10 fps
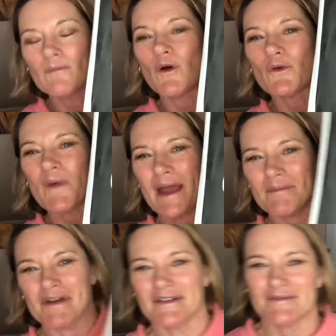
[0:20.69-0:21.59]
more
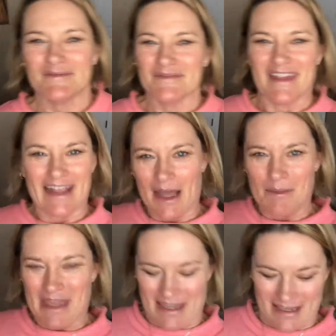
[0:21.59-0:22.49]
rep. They got
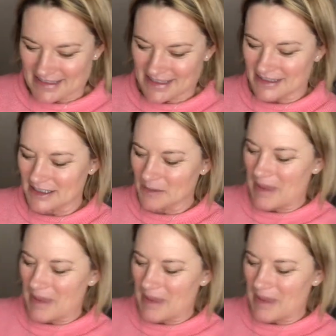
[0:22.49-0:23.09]
me. It's a little